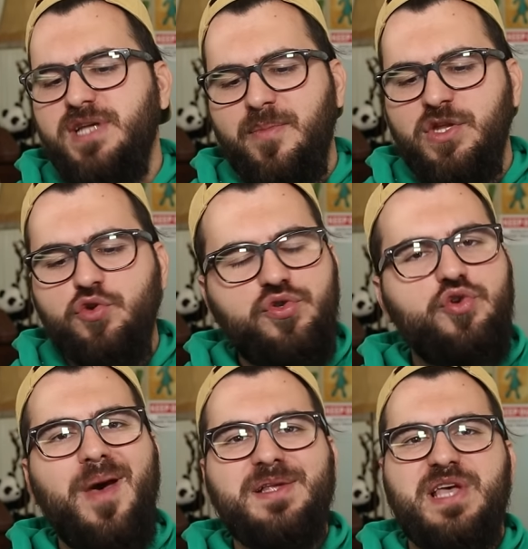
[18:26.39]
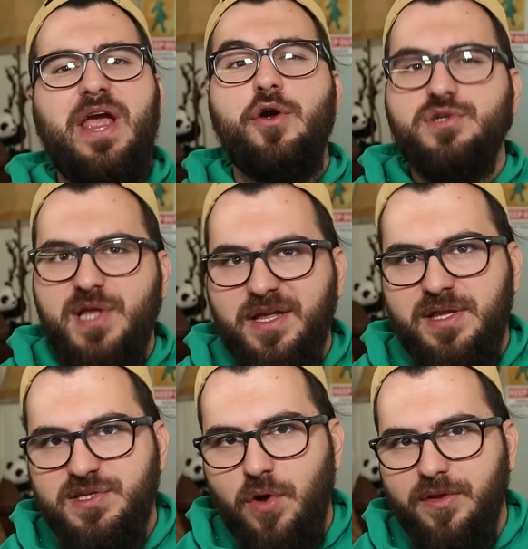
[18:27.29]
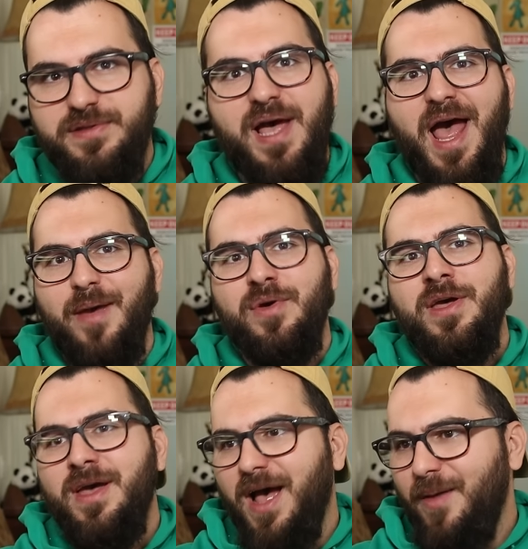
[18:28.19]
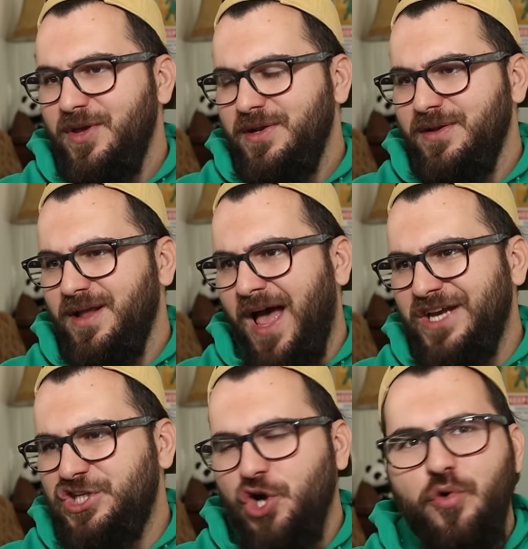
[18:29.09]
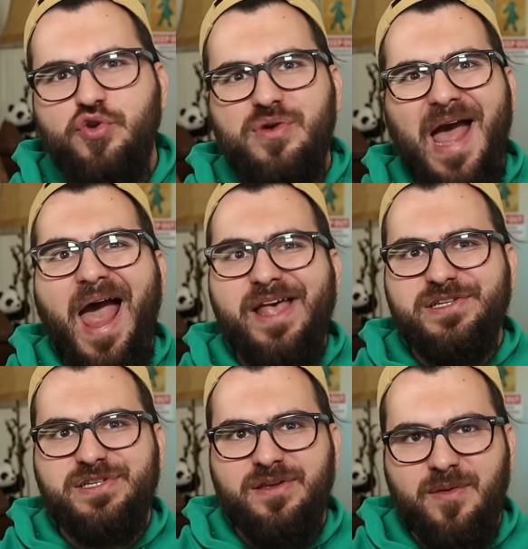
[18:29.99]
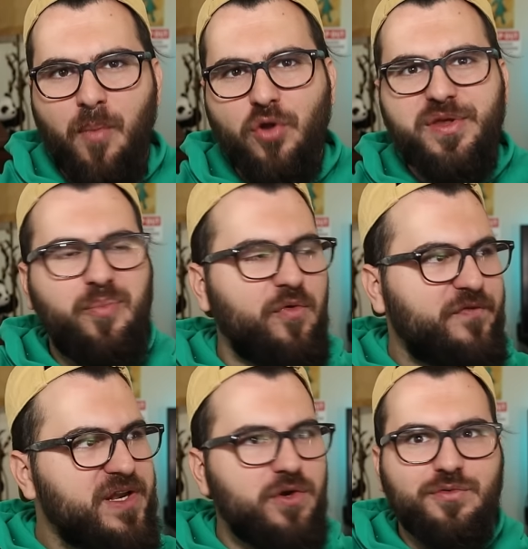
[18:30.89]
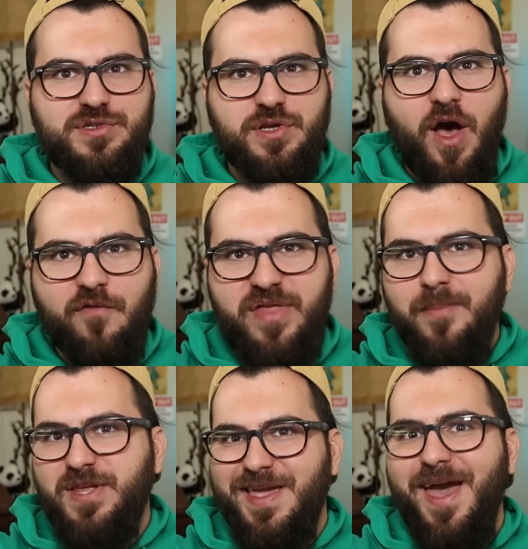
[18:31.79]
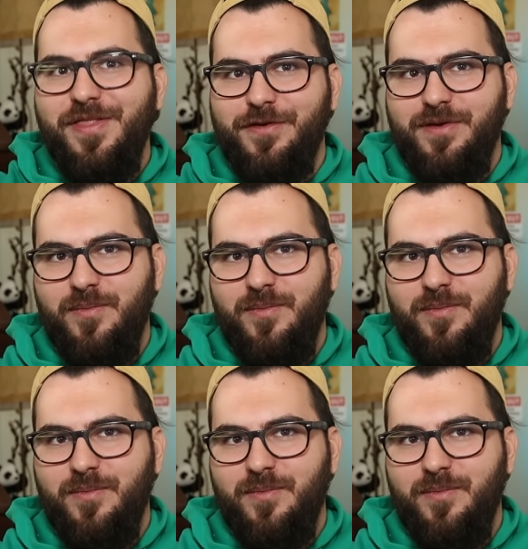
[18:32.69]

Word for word: I mean, YouTube has errors like this all the time. I mean, I showed you guys multiple videos of them together.